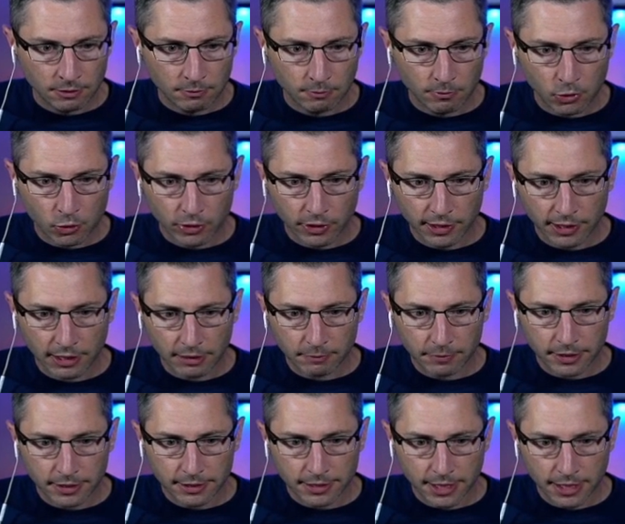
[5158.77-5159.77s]
more can
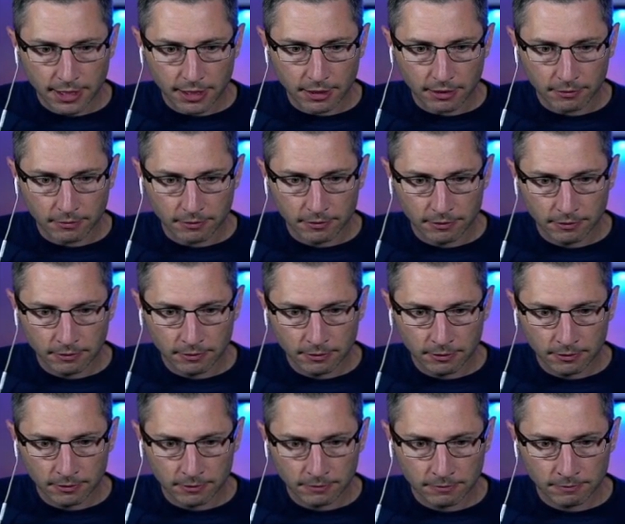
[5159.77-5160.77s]
be done?
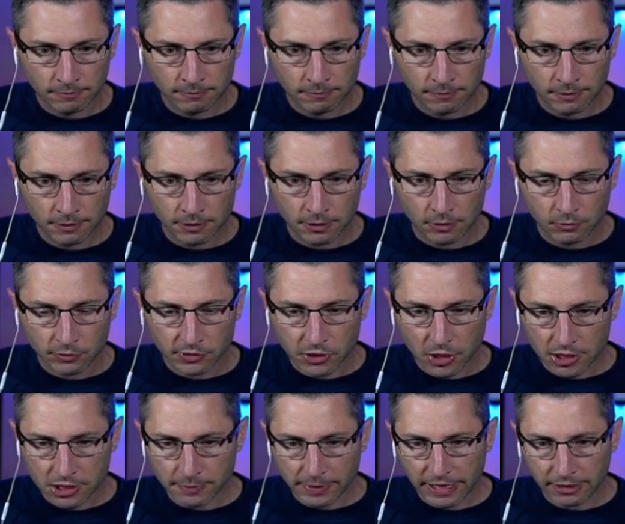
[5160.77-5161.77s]
We
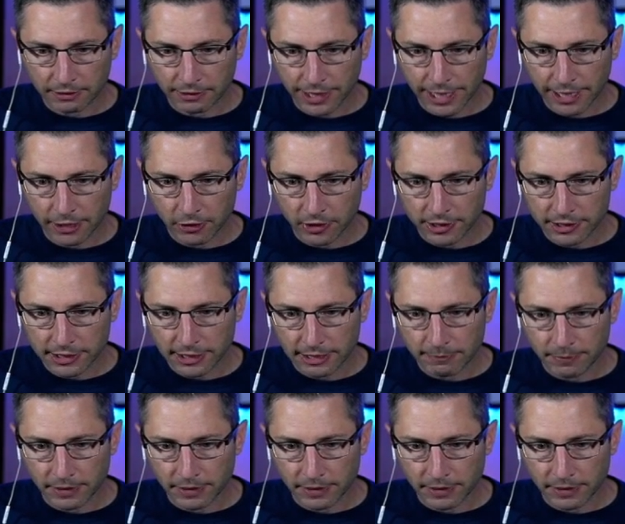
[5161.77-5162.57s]
talked about layering to get